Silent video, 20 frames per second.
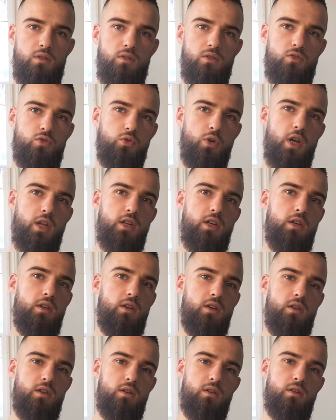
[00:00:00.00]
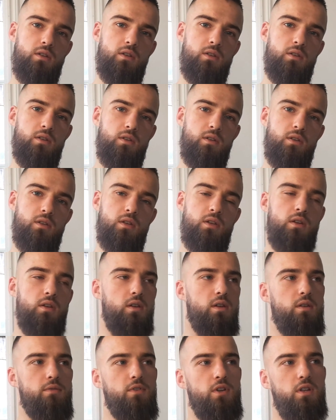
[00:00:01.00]
training,
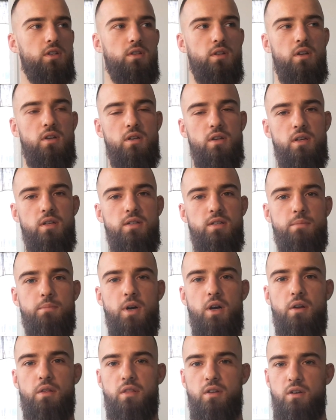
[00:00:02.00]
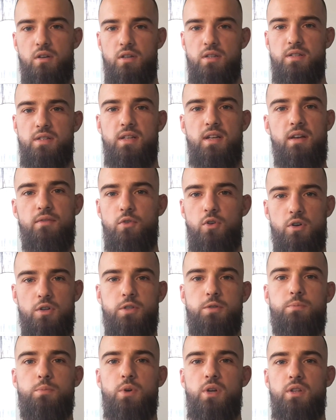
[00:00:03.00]
even it's a marathon. It's never a
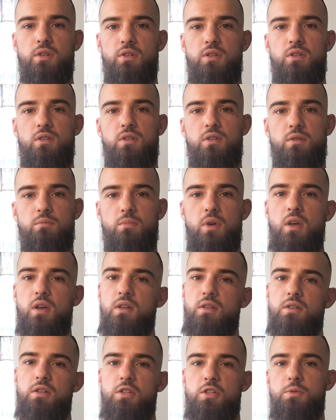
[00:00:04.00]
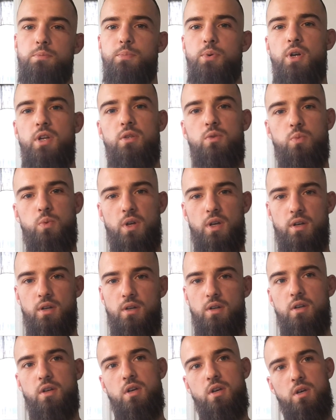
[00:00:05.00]
sprint. It's a sprint
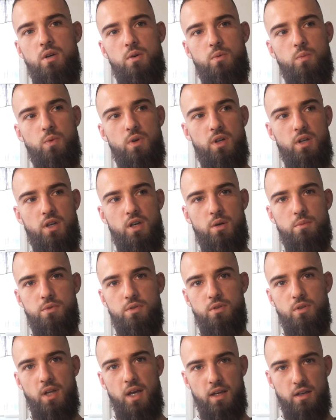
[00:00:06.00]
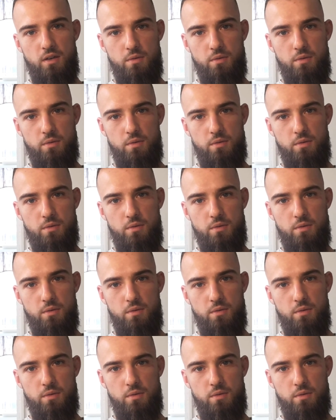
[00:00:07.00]
when it comes to like